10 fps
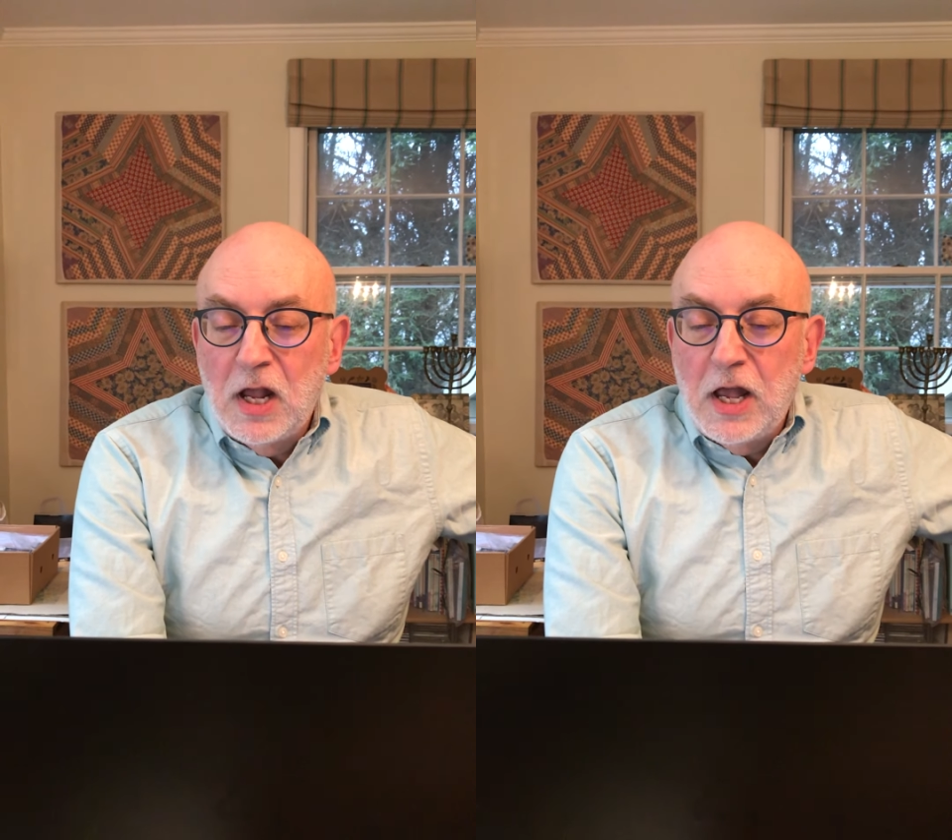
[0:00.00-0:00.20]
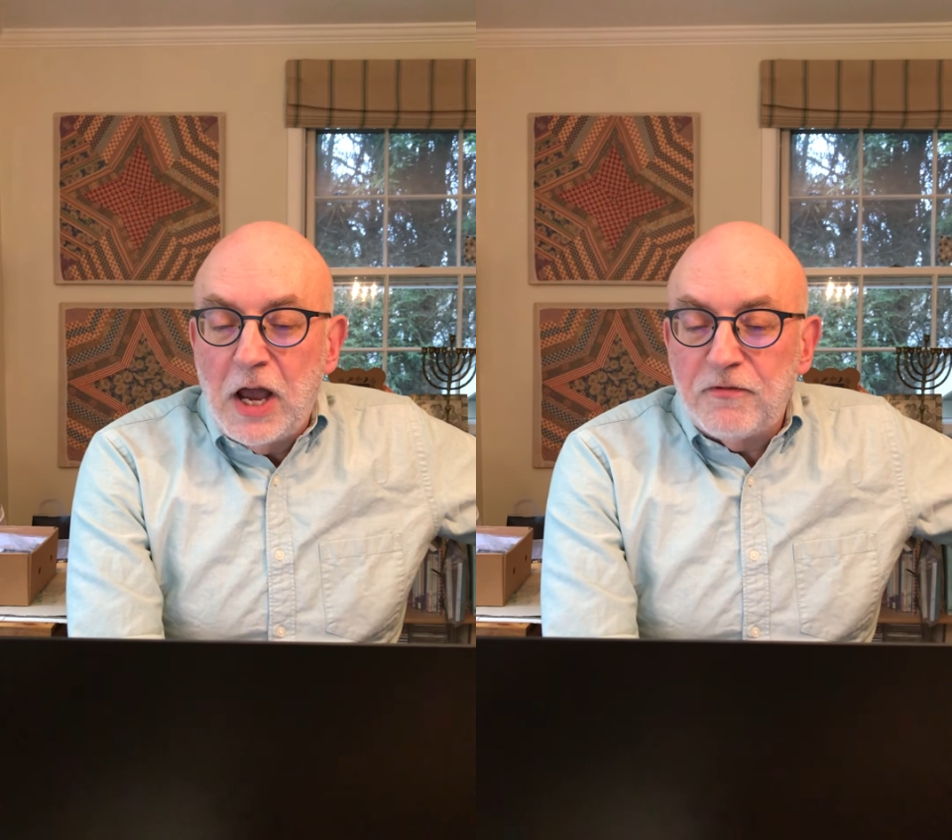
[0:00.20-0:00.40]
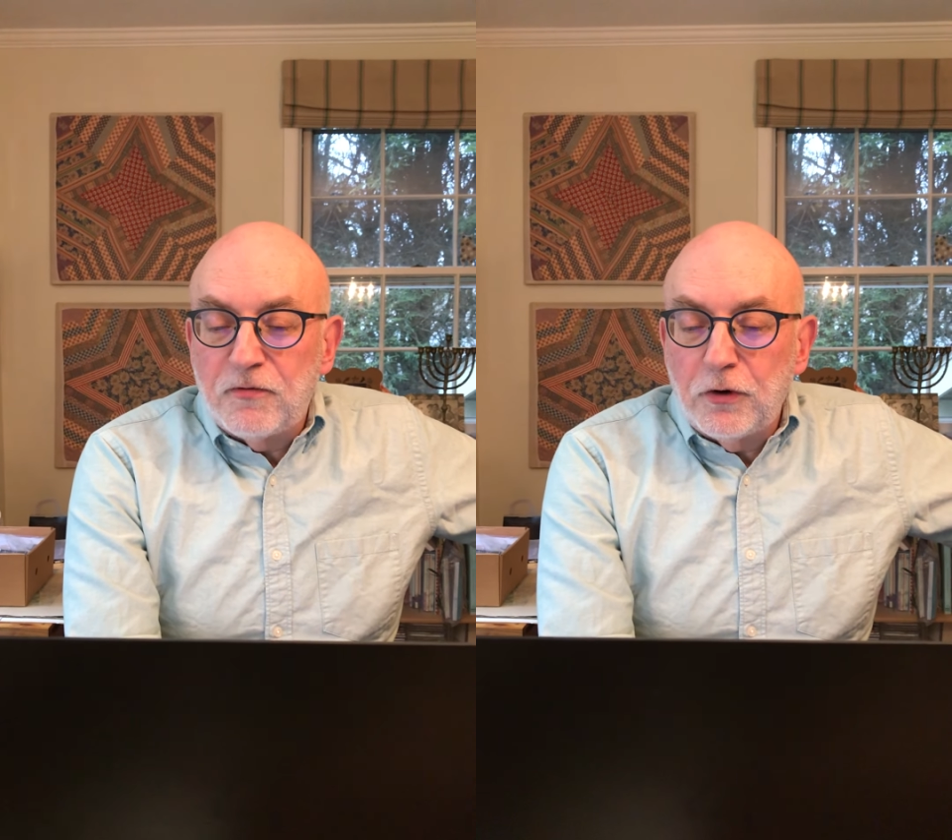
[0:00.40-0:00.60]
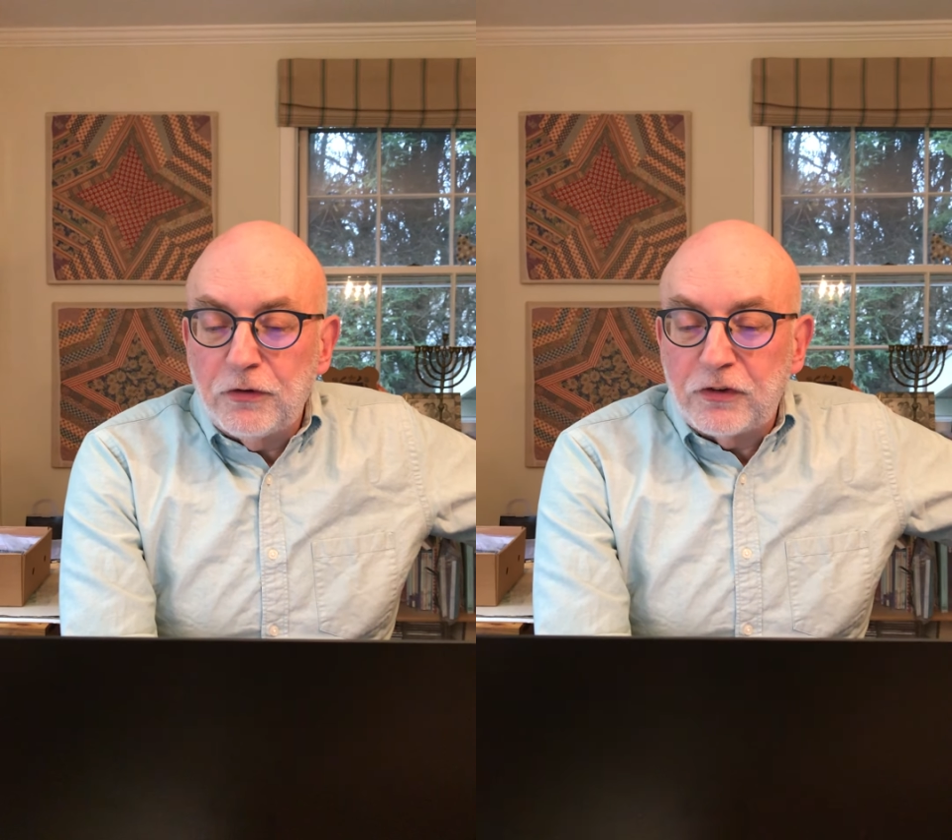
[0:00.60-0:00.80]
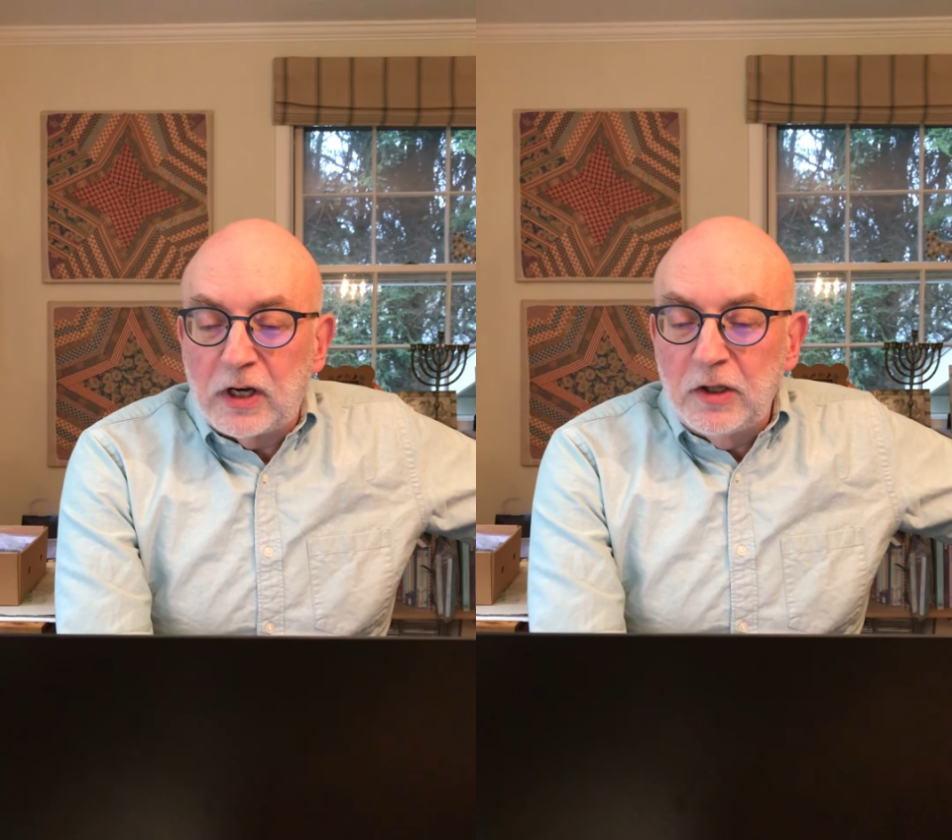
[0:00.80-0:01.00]
At
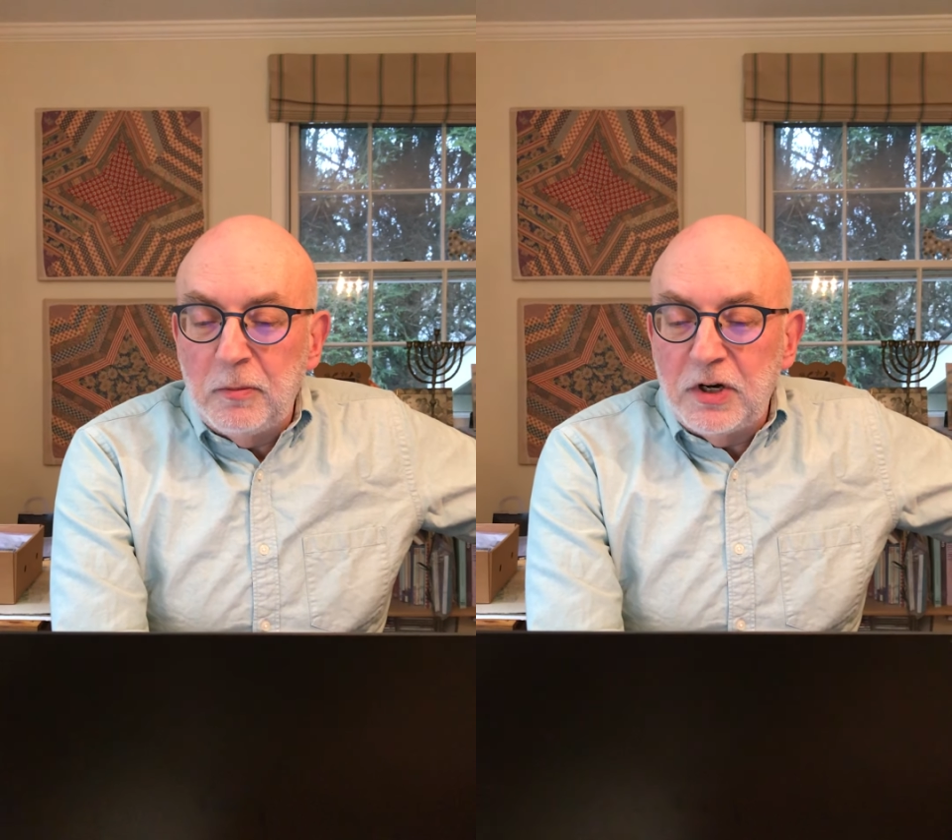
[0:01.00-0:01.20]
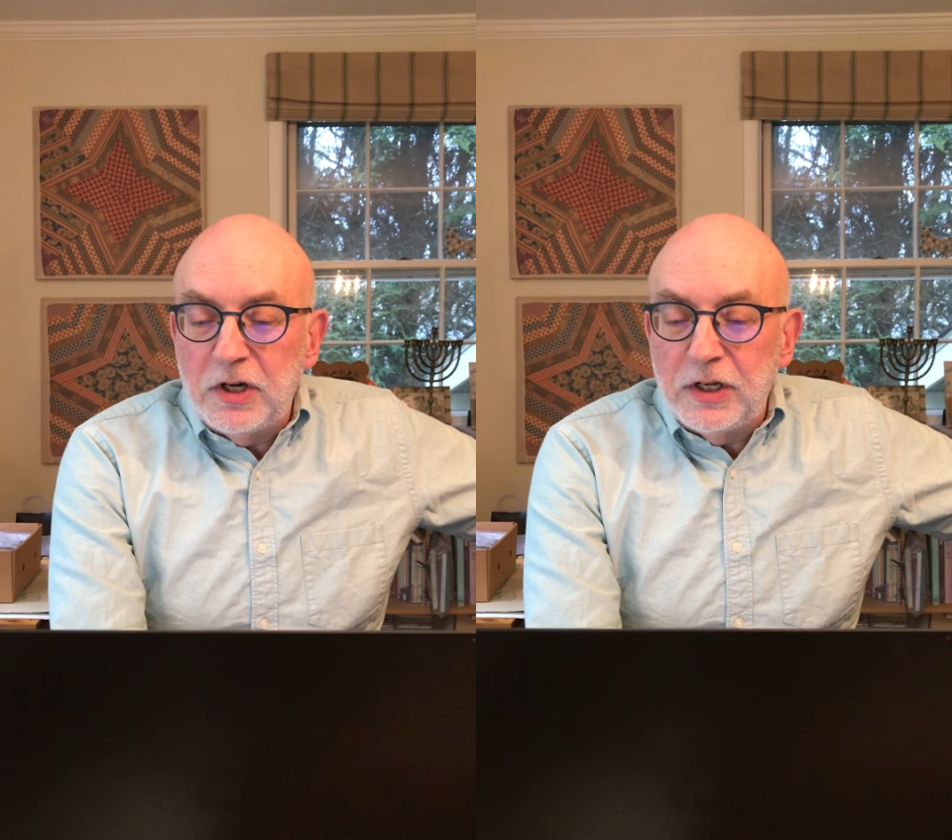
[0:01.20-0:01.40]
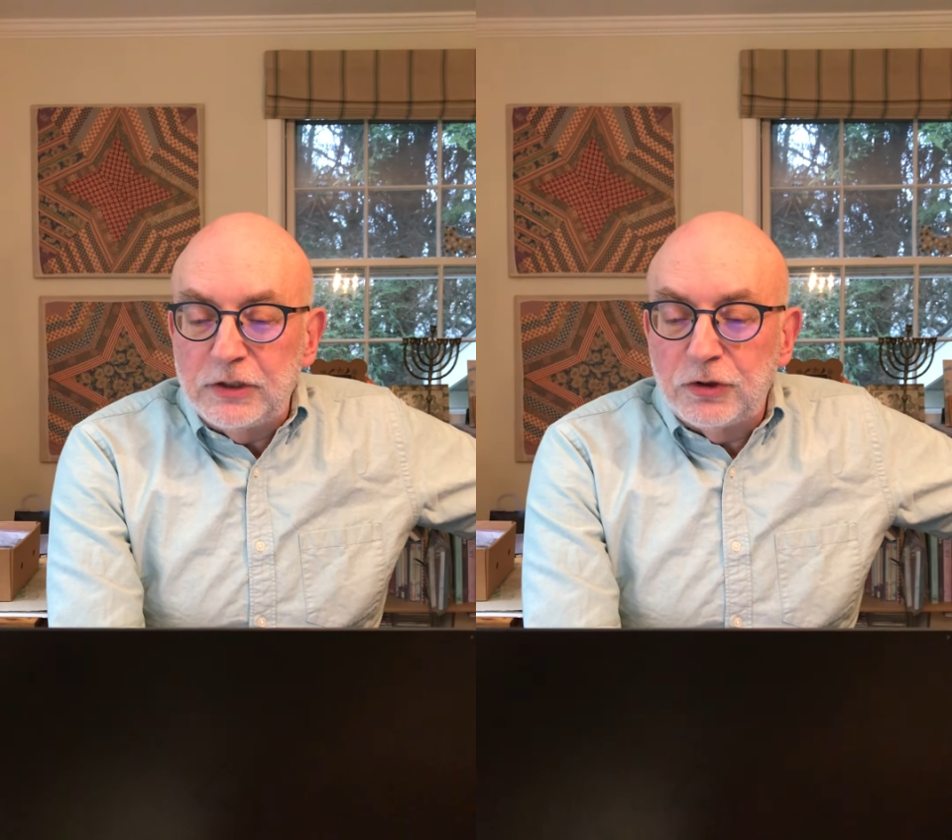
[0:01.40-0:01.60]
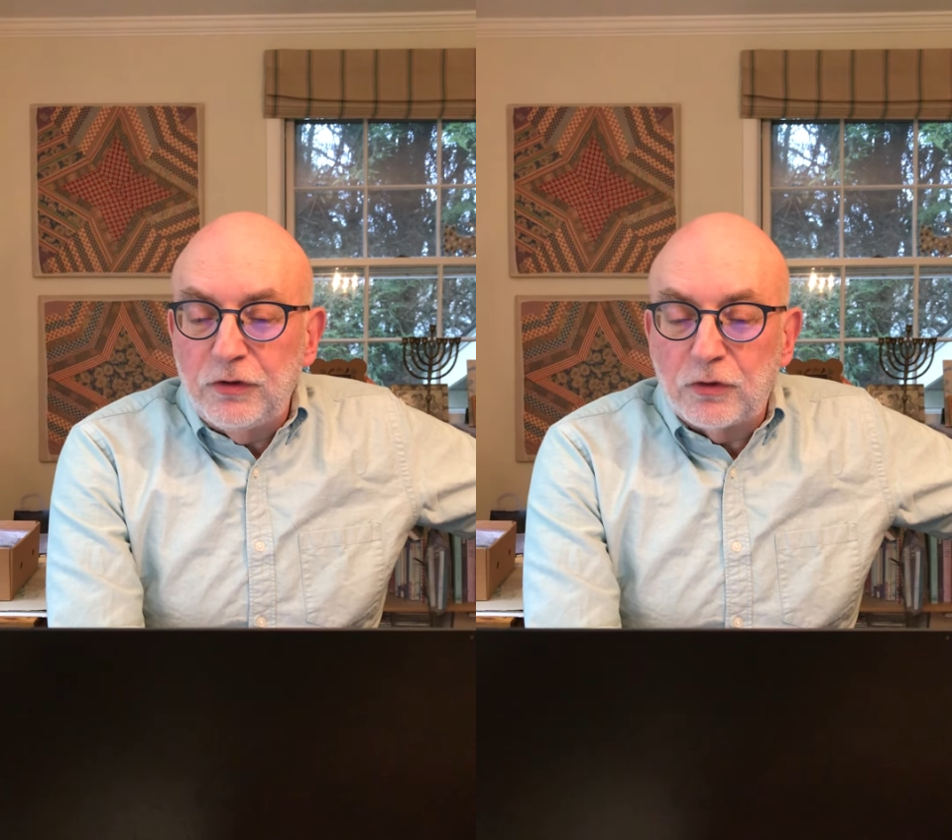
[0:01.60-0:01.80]
first, I limited entries